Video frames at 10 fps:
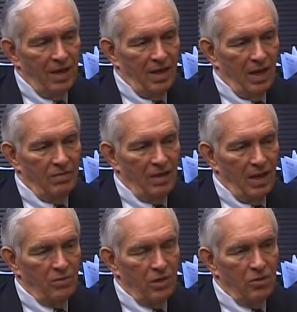A lot of
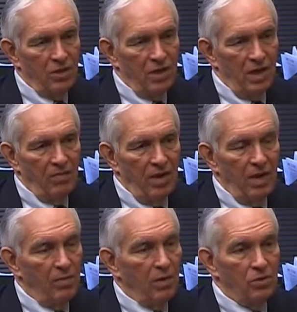times because they can't
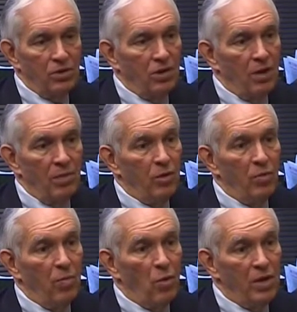find it because there's not been a
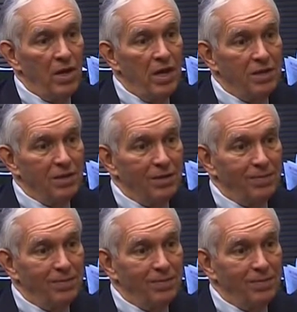reported case,